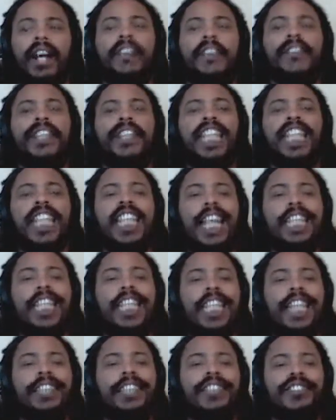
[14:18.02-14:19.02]
other than
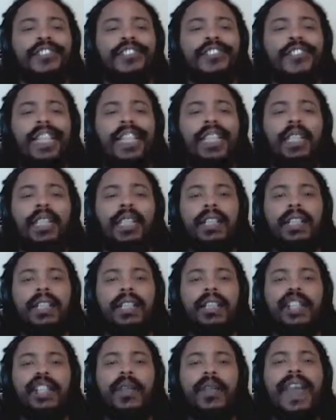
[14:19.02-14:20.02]
yelling at the screen,
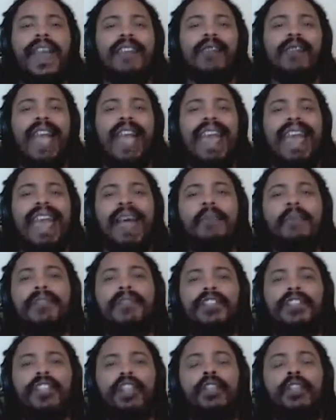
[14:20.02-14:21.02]
you have
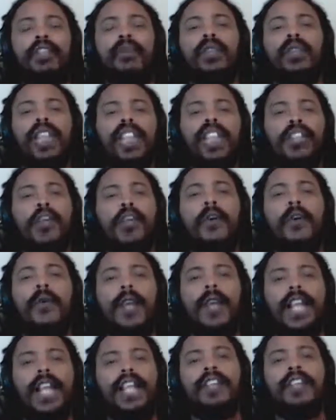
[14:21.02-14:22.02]
absolutely
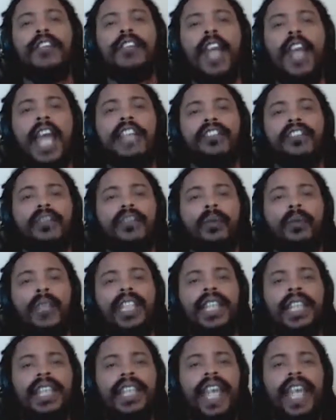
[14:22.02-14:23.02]
no interaction
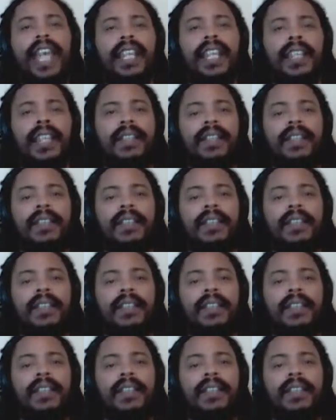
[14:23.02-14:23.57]
with that